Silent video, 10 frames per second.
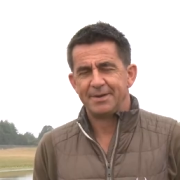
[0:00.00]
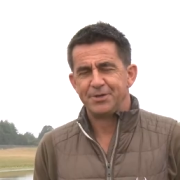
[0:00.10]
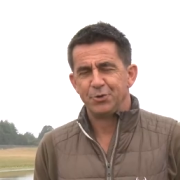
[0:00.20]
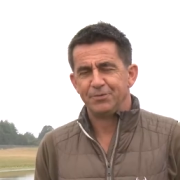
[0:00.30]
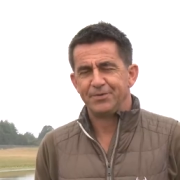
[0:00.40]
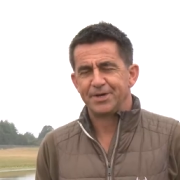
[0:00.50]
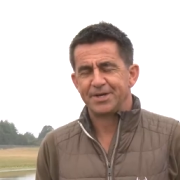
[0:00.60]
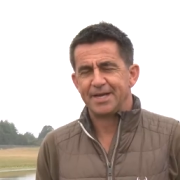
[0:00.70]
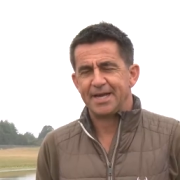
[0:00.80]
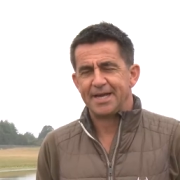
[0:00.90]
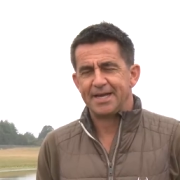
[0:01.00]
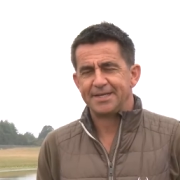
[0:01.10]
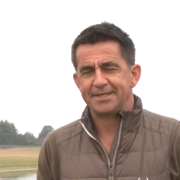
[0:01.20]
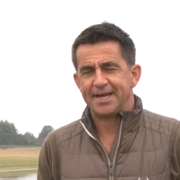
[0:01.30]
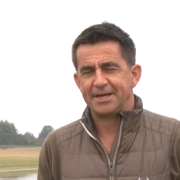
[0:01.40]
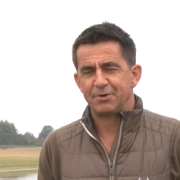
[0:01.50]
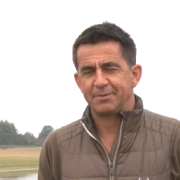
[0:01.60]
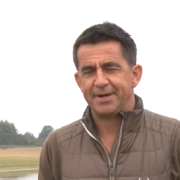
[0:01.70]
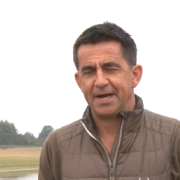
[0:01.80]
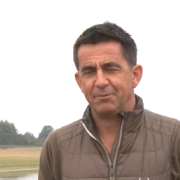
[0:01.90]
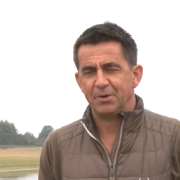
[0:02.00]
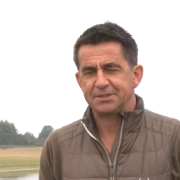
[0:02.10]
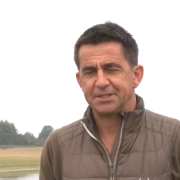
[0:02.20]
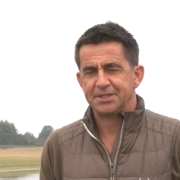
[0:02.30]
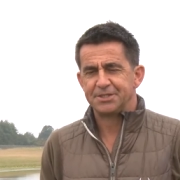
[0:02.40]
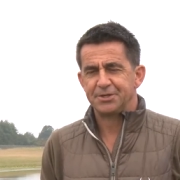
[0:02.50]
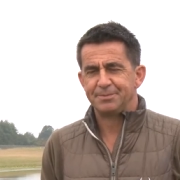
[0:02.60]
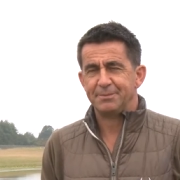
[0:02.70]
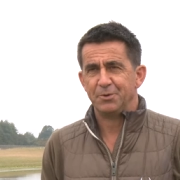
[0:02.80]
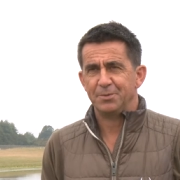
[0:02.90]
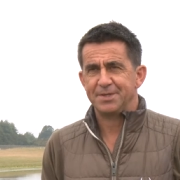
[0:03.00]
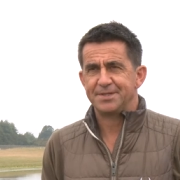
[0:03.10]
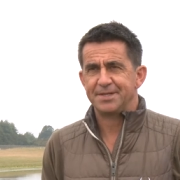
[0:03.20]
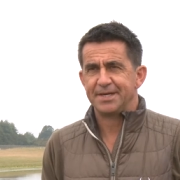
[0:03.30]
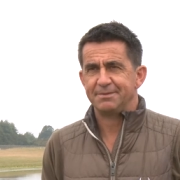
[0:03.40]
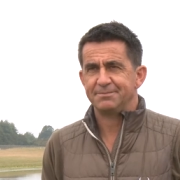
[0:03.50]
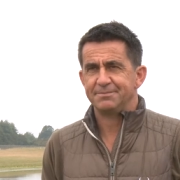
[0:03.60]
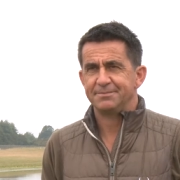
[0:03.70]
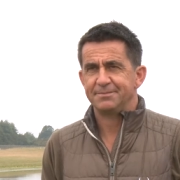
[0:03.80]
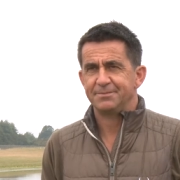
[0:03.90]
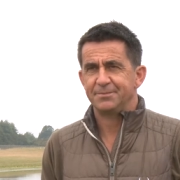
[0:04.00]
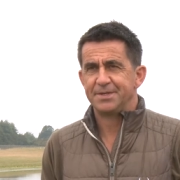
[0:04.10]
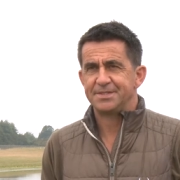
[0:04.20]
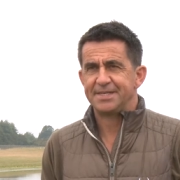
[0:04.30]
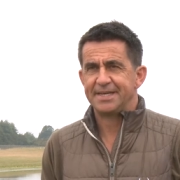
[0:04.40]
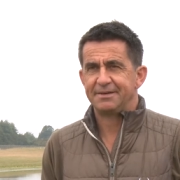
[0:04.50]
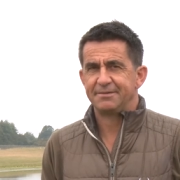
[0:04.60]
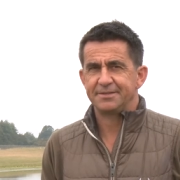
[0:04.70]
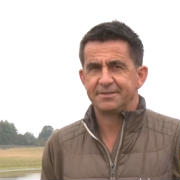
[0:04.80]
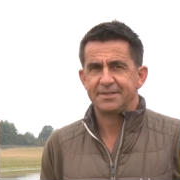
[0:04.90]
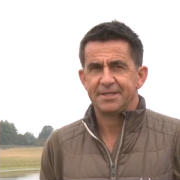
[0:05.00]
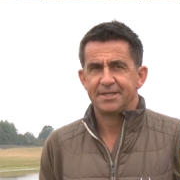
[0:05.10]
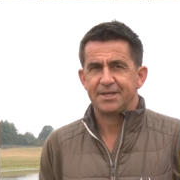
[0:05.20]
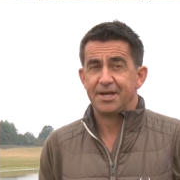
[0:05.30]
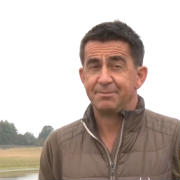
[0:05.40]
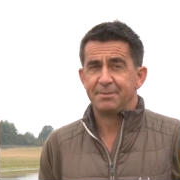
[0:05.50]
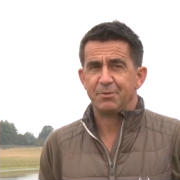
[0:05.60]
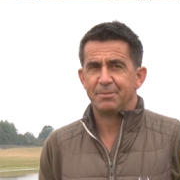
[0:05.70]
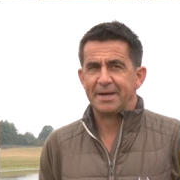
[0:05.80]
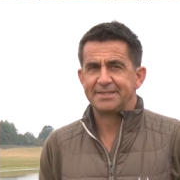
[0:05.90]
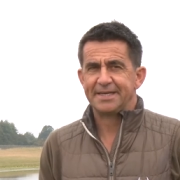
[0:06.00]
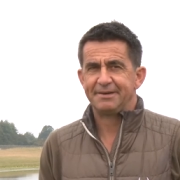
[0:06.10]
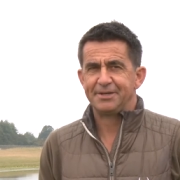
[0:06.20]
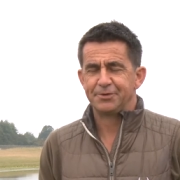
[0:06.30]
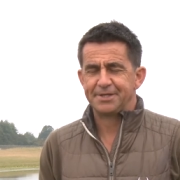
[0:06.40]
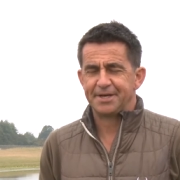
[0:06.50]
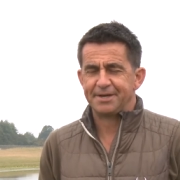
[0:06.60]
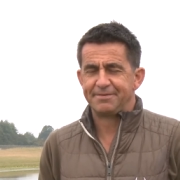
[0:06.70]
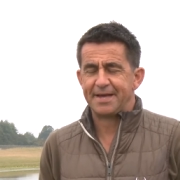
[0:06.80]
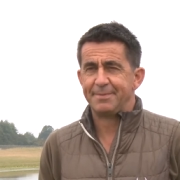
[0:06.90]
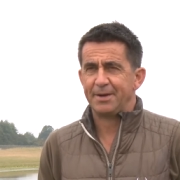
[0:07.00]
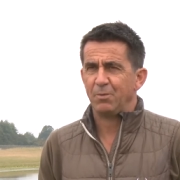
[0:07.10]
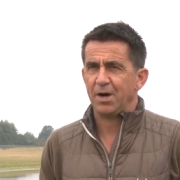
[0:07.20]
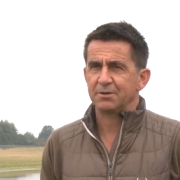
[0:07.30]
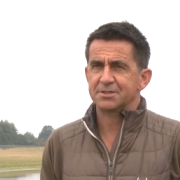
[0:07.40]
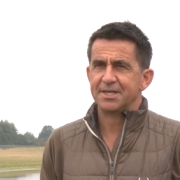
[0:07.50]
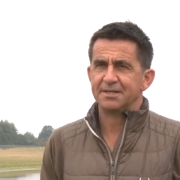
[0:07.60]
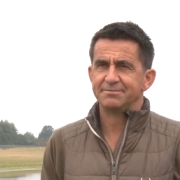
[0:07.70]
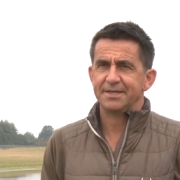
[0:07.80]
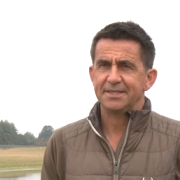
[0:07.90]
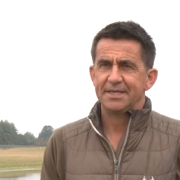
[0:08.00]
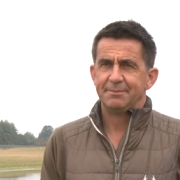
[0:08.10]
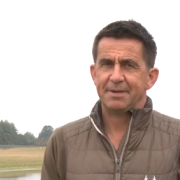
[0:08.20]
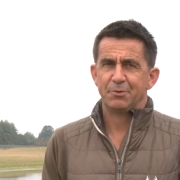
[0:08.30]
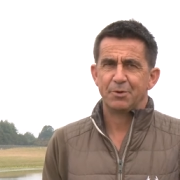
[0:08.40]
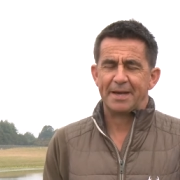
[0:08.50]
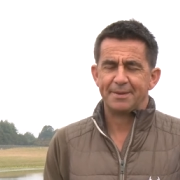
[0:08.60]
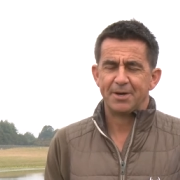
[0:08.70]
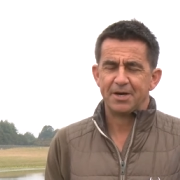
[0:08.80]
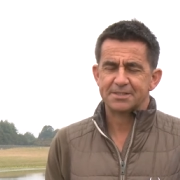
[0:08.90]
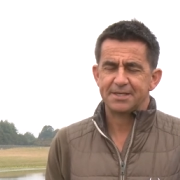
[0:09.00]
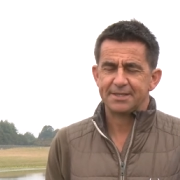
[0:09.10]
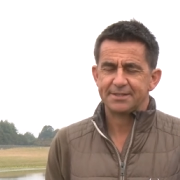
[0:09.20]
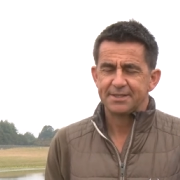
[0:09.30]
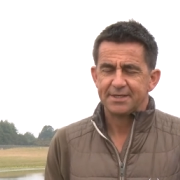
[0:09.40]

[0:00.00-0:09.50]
in Norfolk and Ed rang me up, wanted to do a bit more with um, with deer and learn a bit more about deer. He'd already done a fair bit wild stuff, but a bit more about the park side.